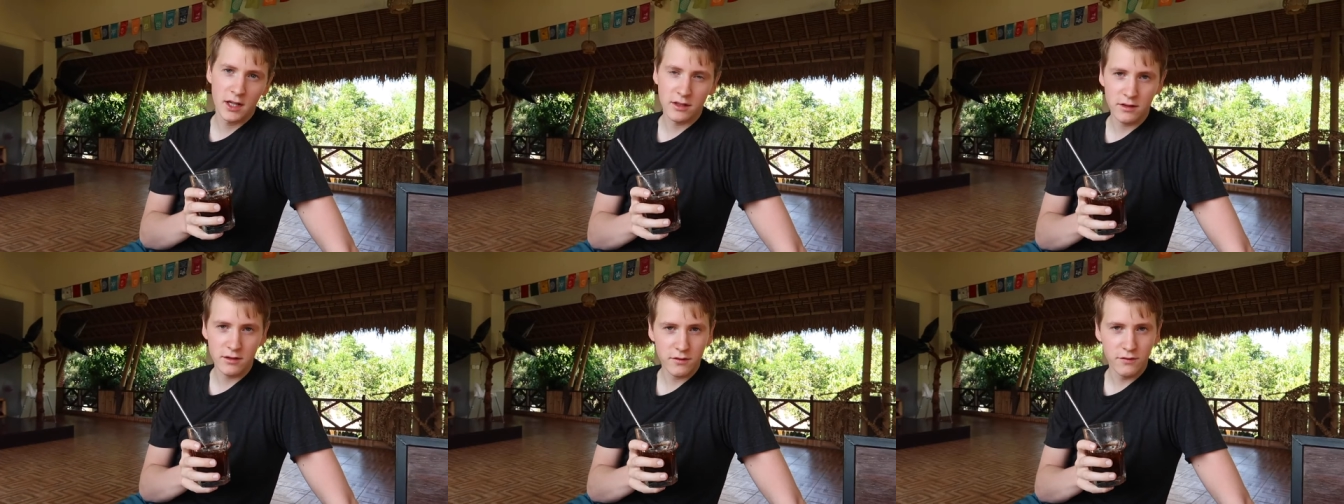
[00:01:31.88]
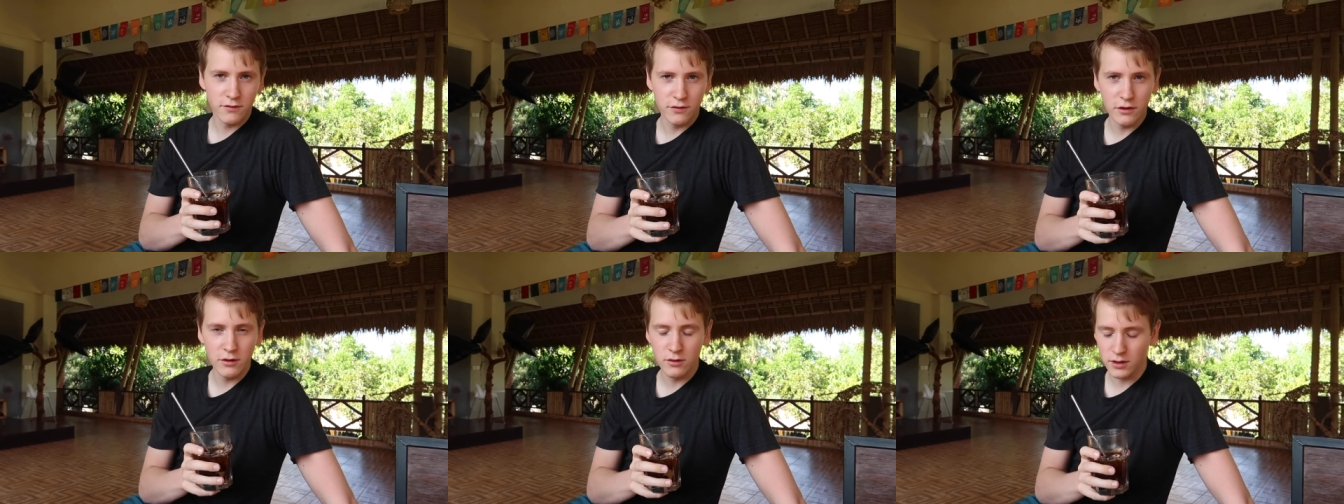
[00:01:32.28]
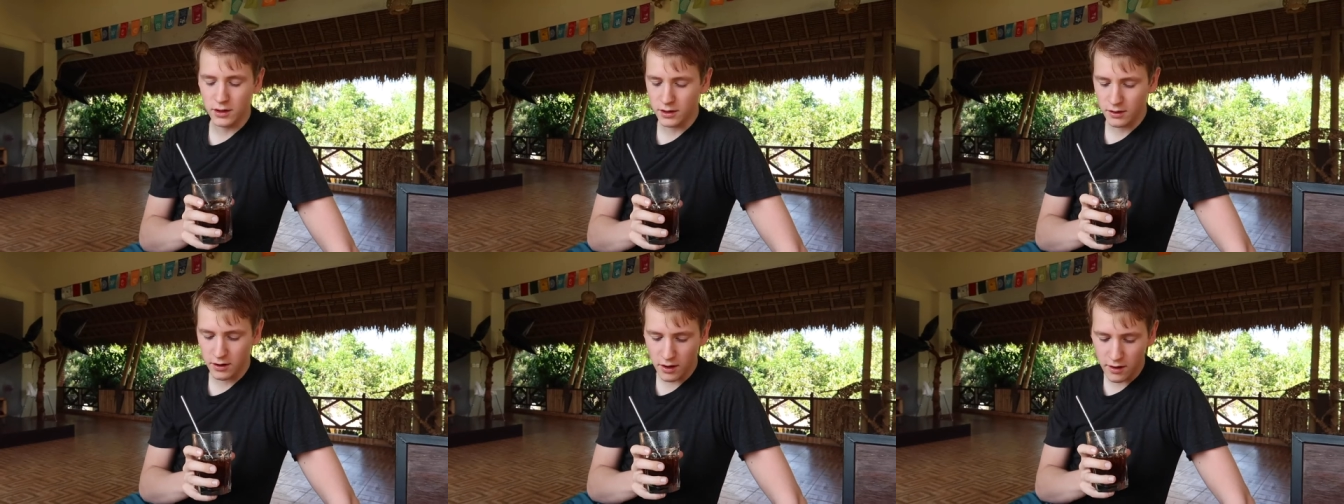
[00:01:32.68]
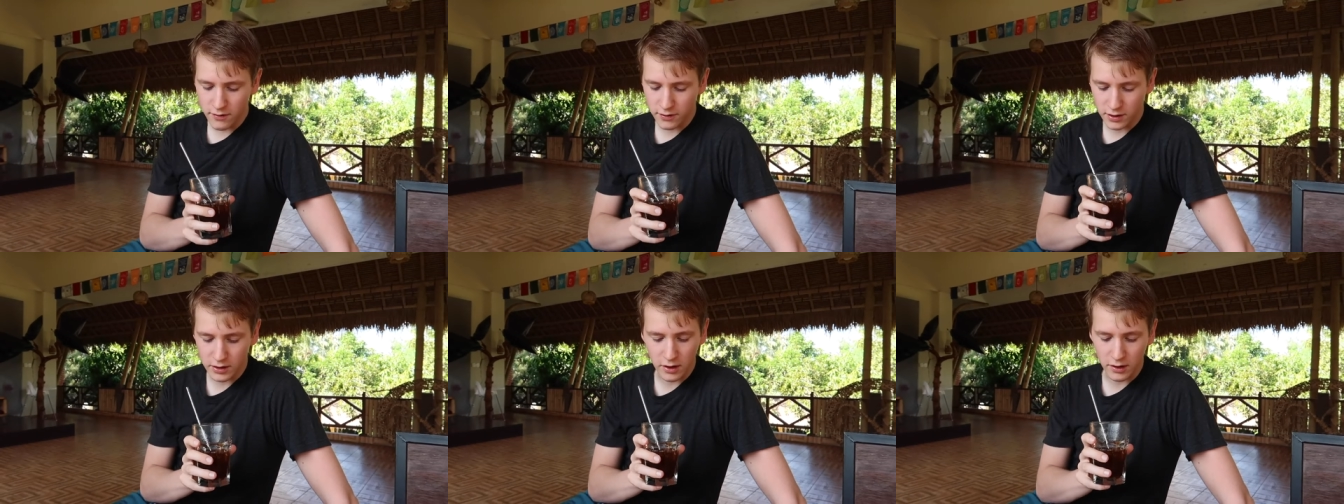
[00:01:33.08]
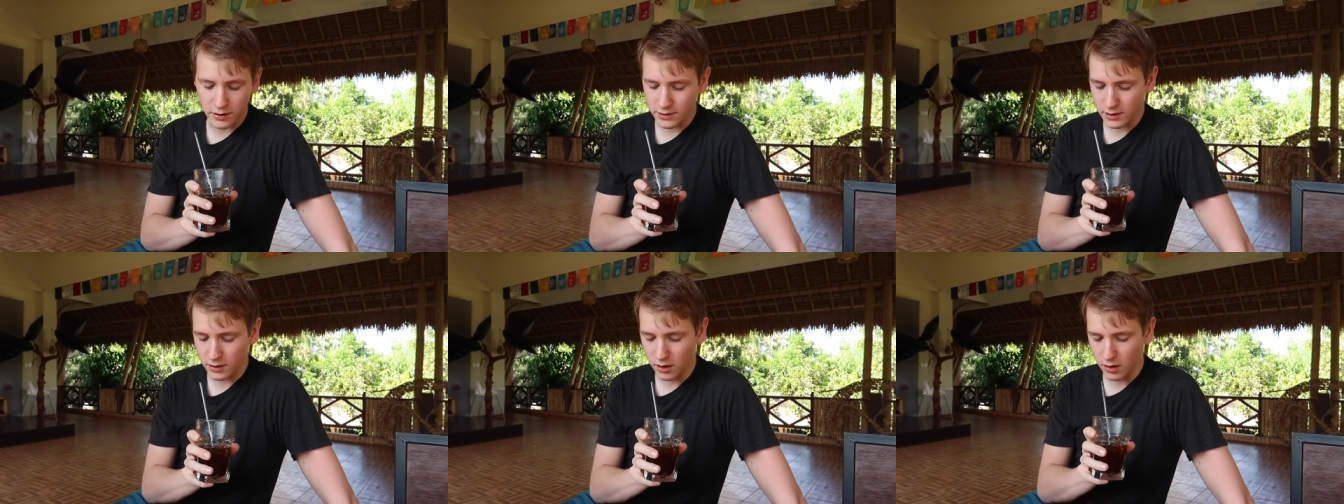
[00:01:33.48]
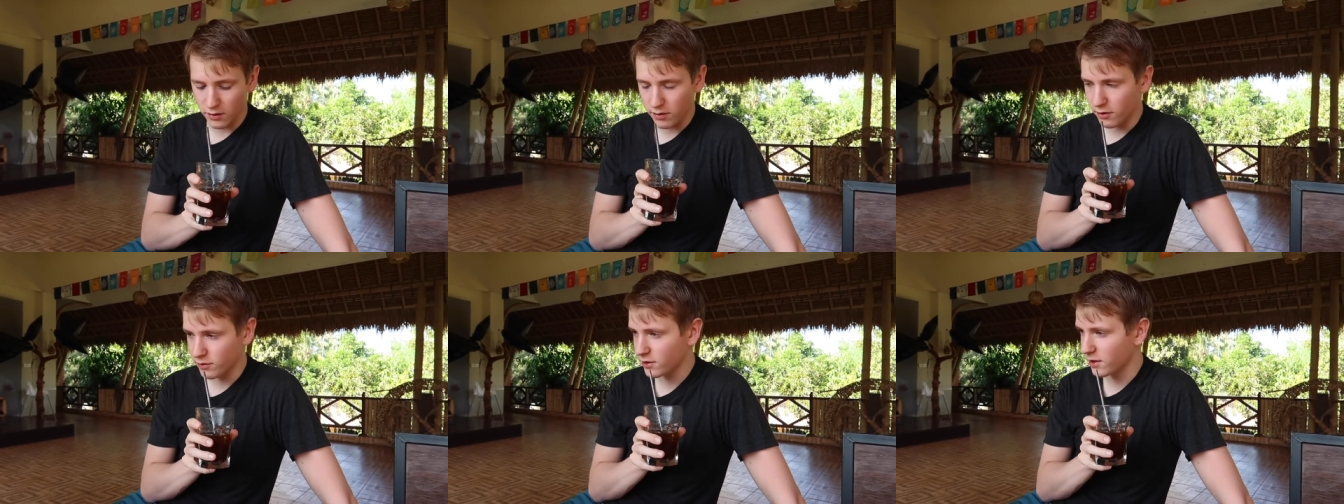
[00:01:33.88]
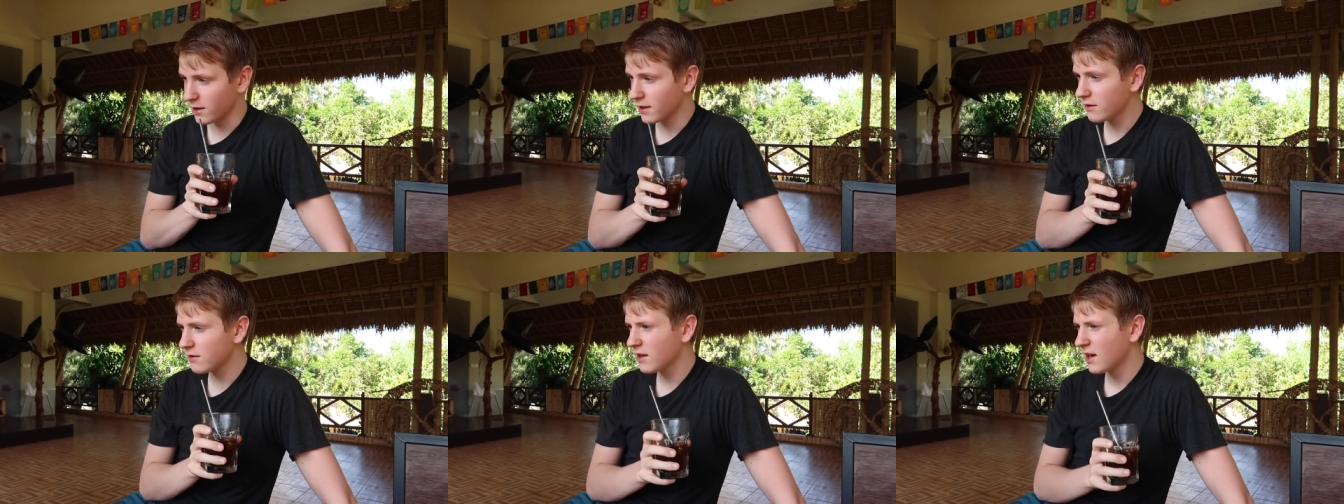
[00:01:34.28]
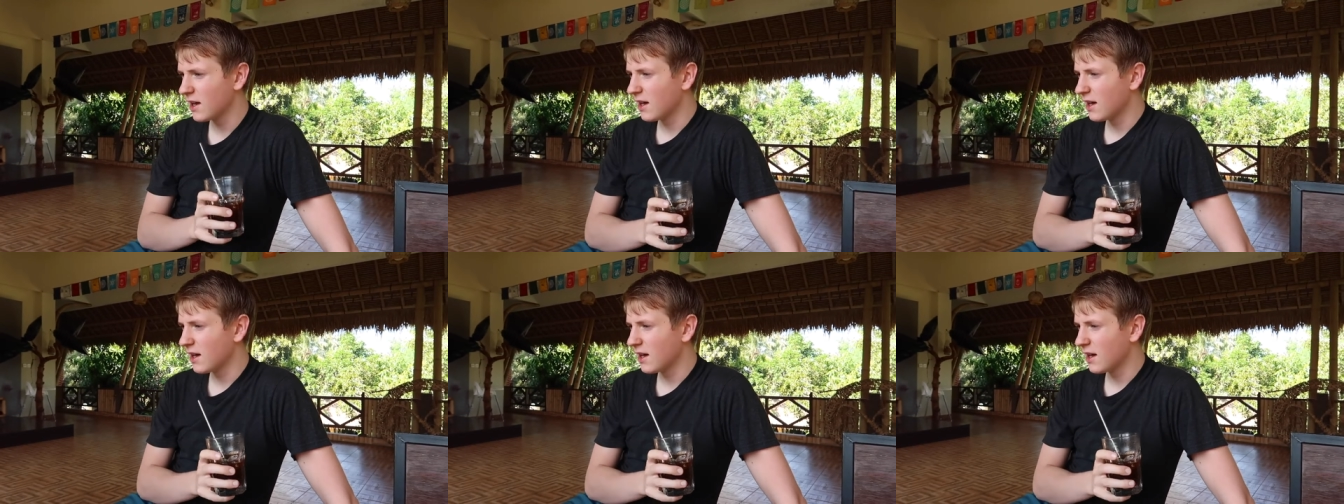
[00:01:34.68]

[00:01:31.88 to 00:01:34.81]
does food and coffee cost and all of those things?